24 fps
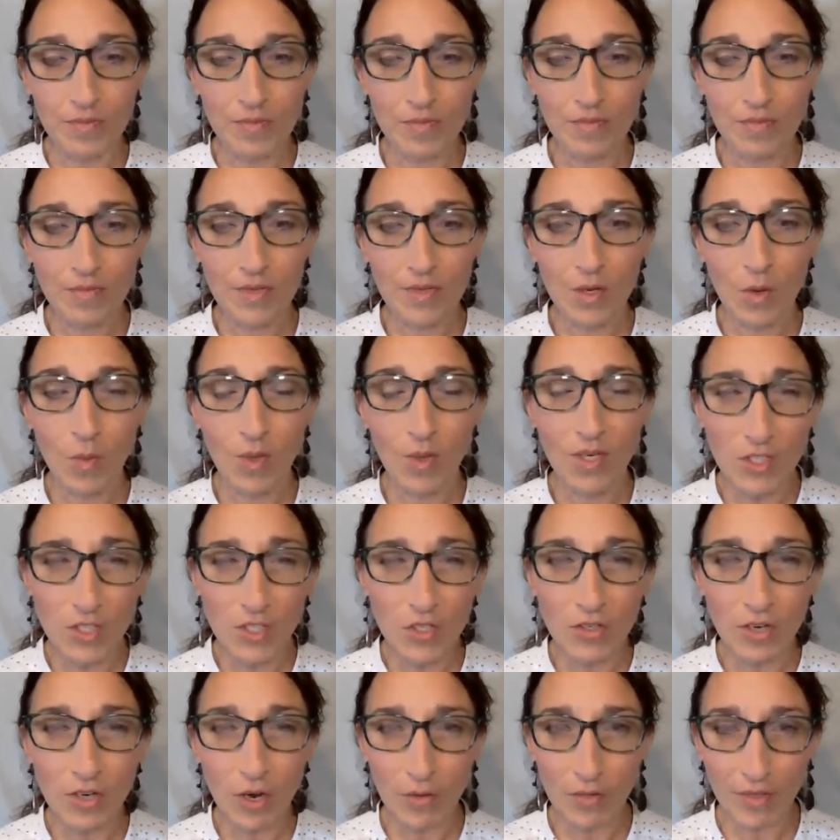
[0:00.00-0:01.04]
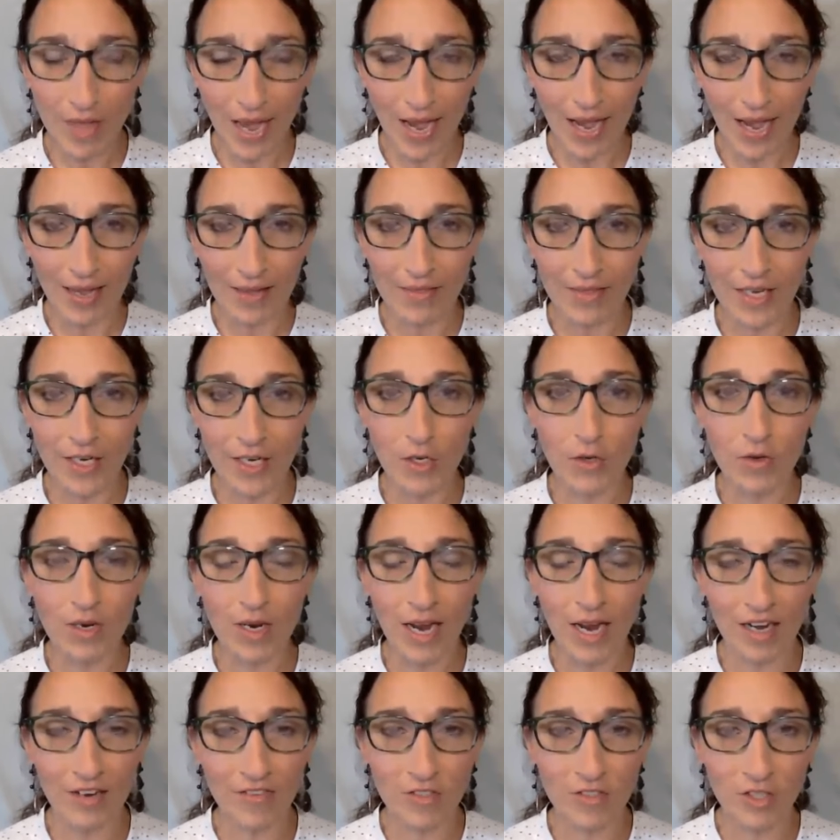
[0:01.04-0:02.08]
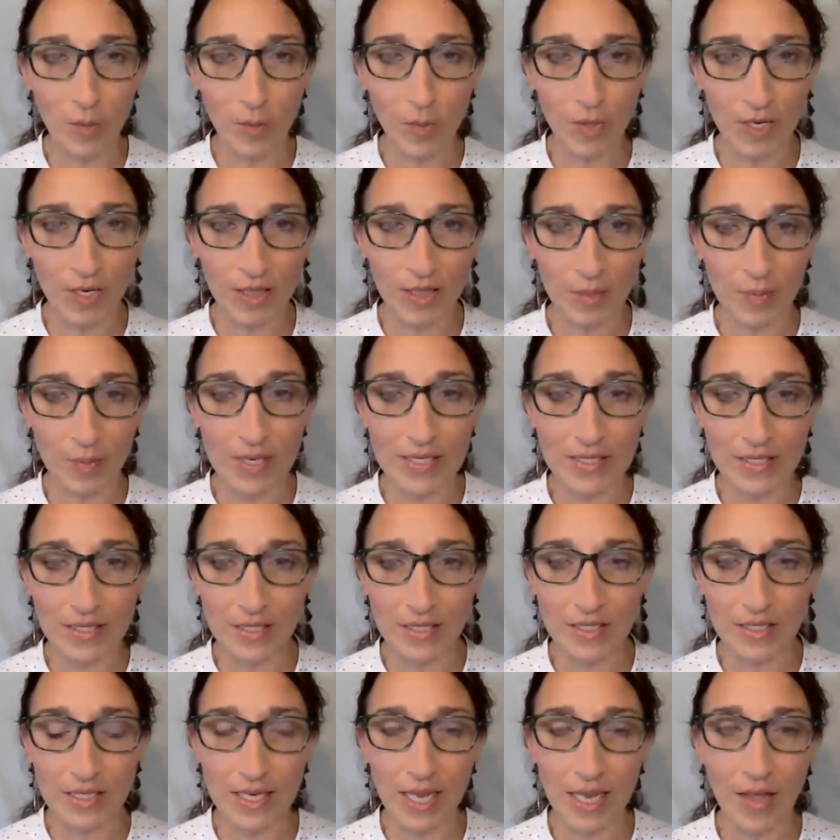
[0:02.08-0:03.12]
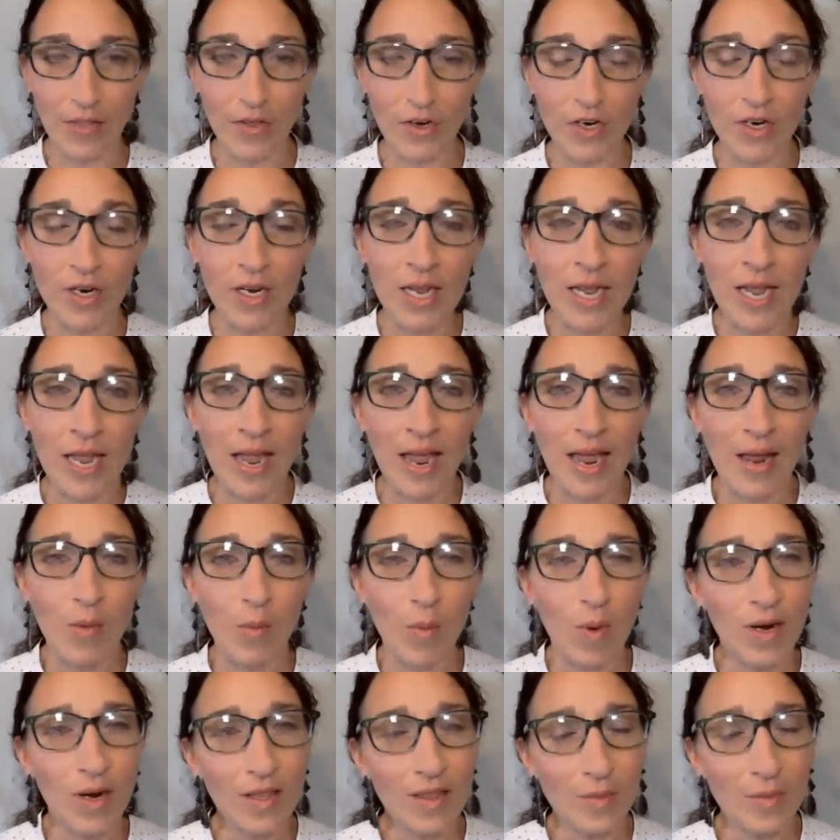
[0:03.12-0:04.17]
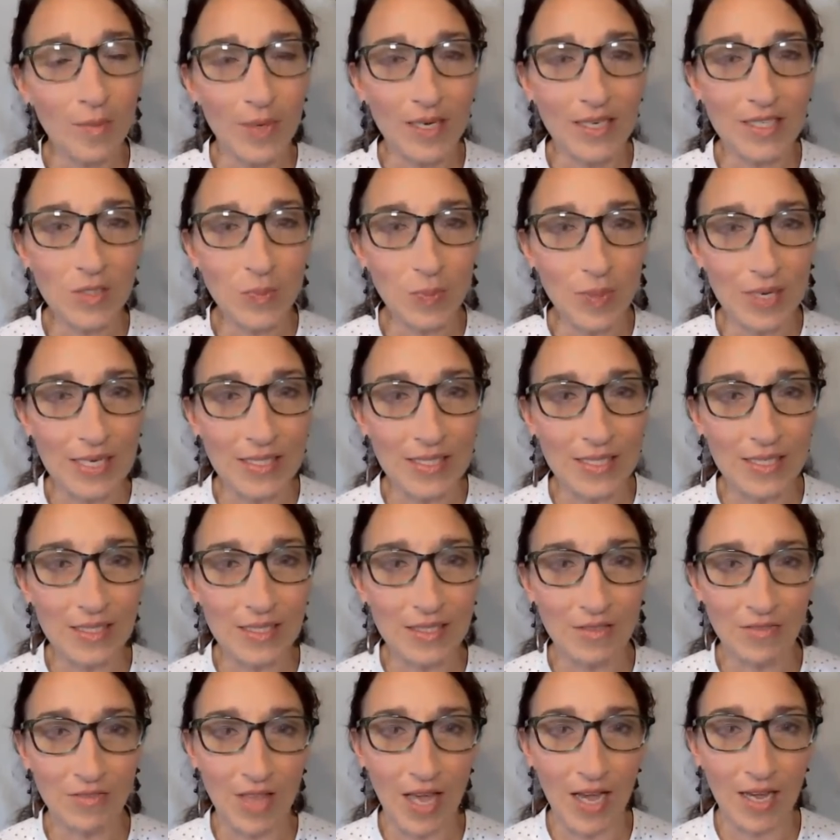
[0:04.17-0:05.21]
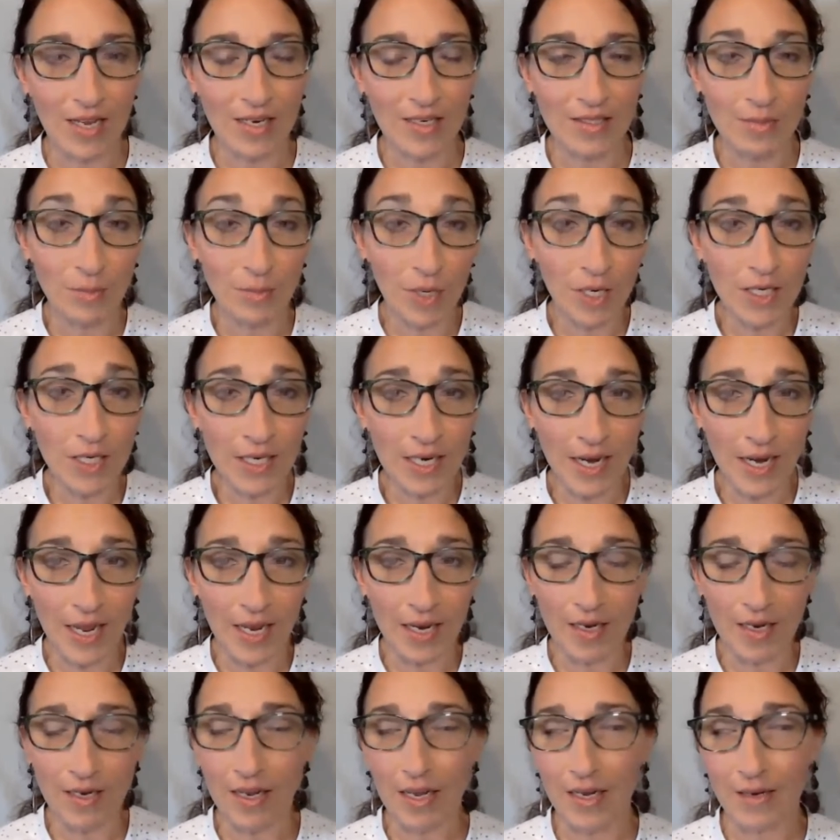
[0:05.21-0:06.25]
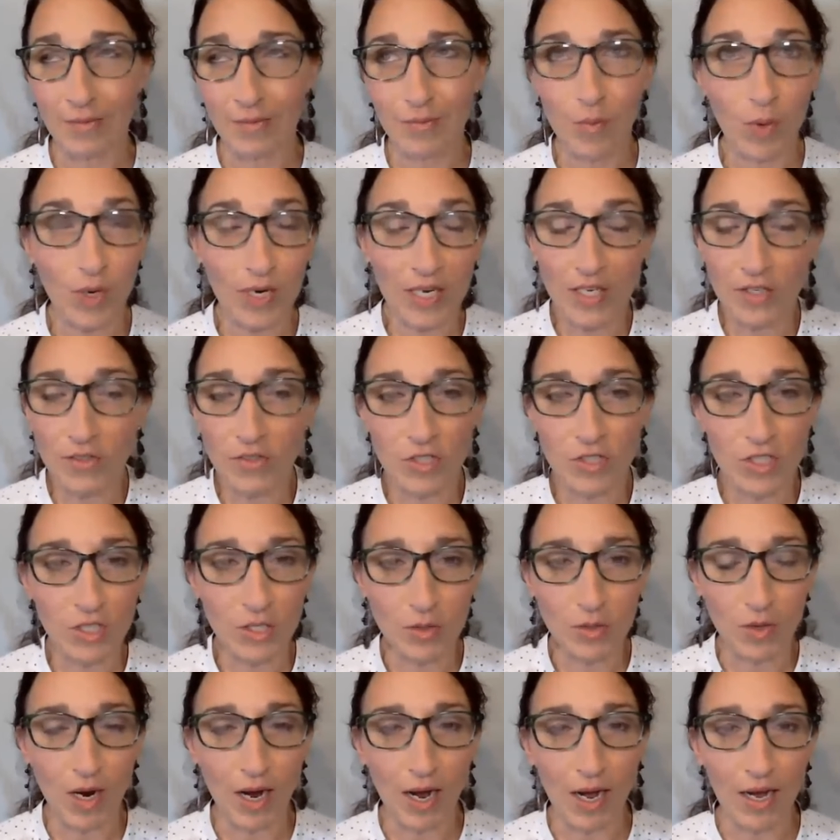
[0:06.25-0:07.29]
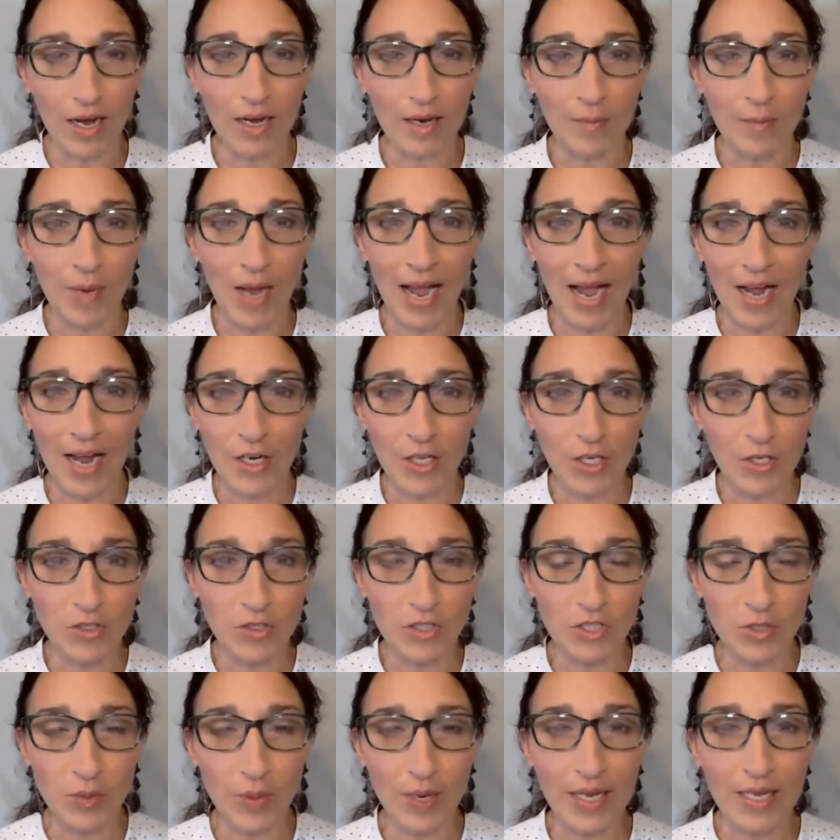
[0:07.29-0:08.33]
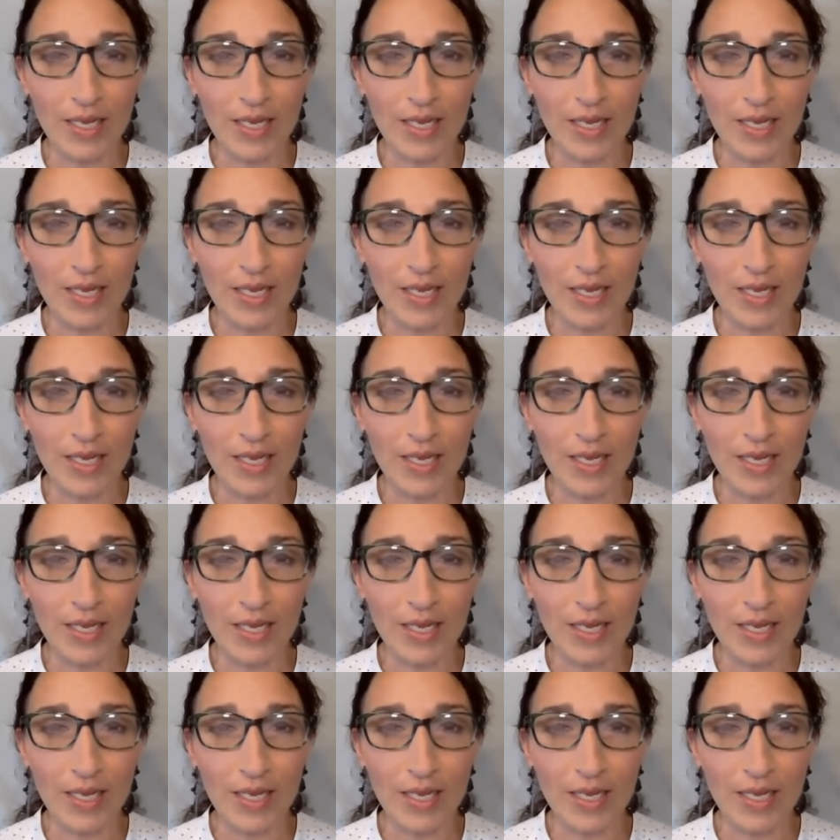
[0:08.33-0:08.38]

Once you know that, then you can kind of start putting the pieces together. And one of the biggest pieces of that is marketing. What do you do? Um, how do you do it?